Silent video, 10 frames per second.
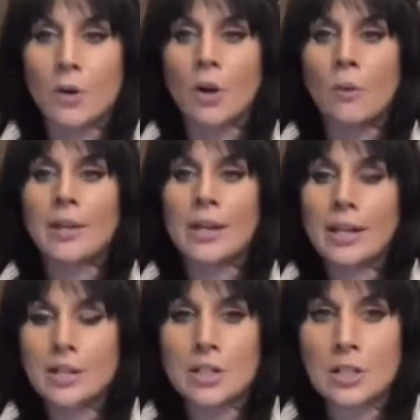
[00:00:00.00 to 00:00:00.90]
for going
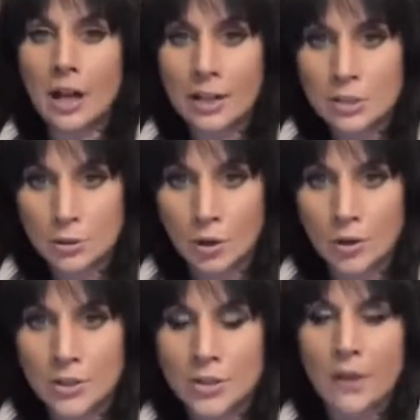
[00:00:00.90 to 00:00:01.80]
against God's
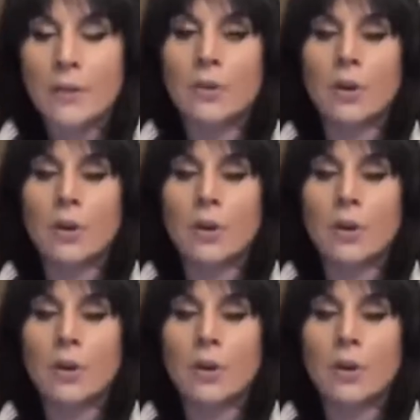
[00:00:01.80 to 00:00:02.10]
laws,